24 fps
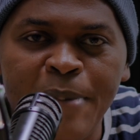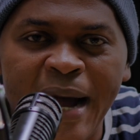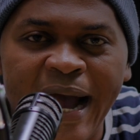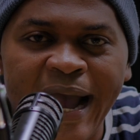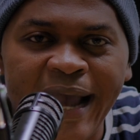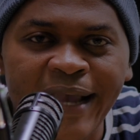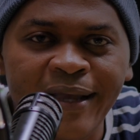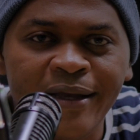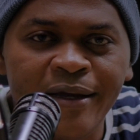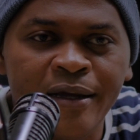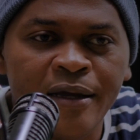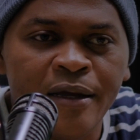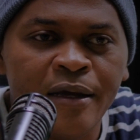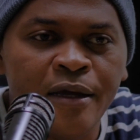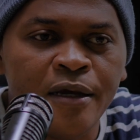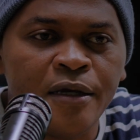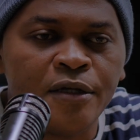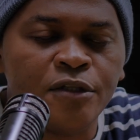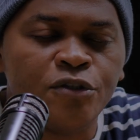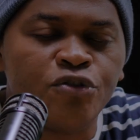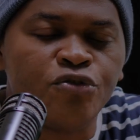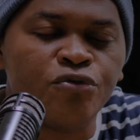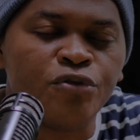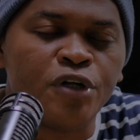mic
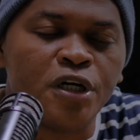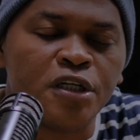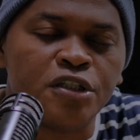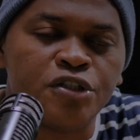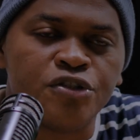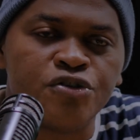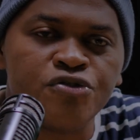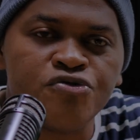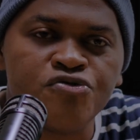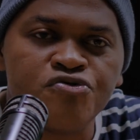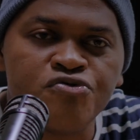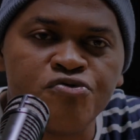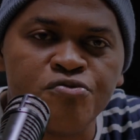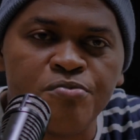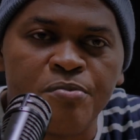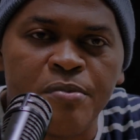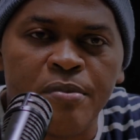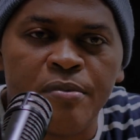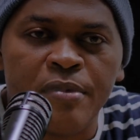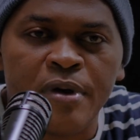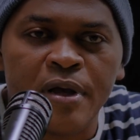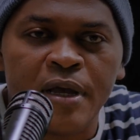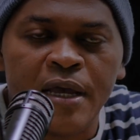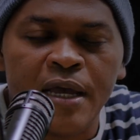to the
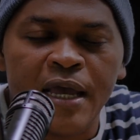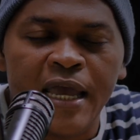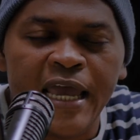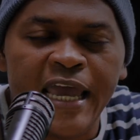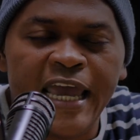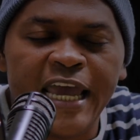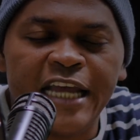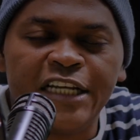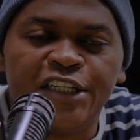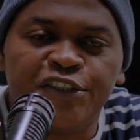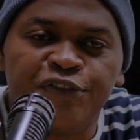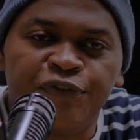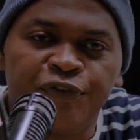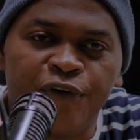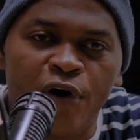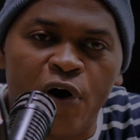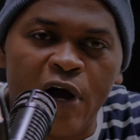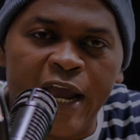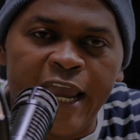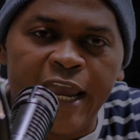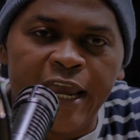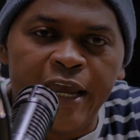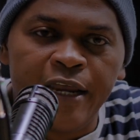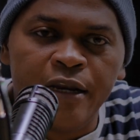Zoom
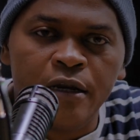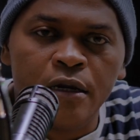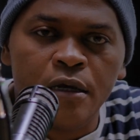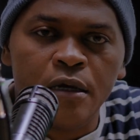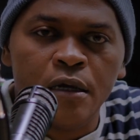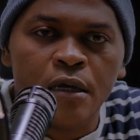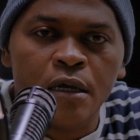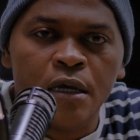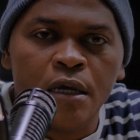H4n,